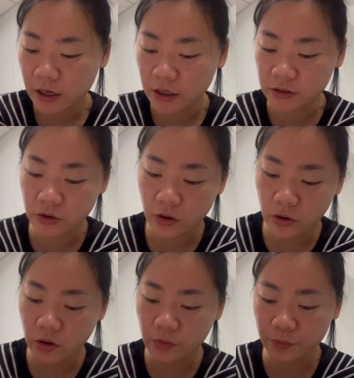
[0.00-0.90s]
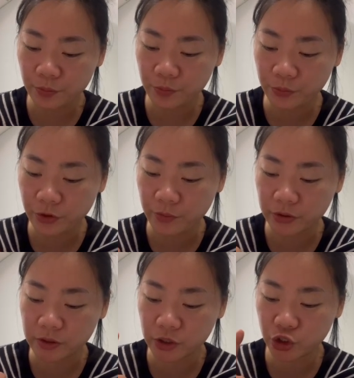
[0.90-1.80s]
It's called
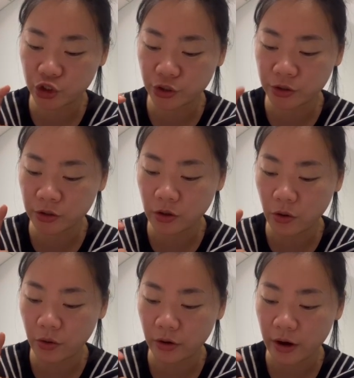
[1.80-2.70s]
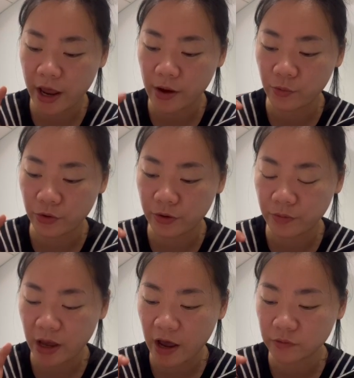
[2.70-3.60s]
preposition or adverb
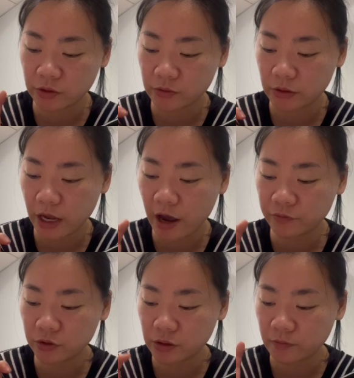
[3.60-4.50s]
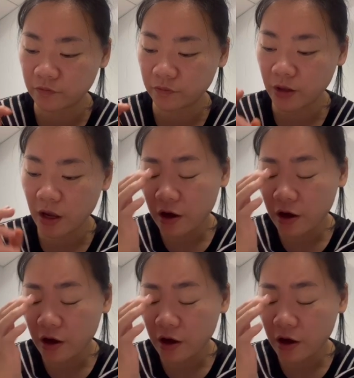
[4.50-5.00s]
after them.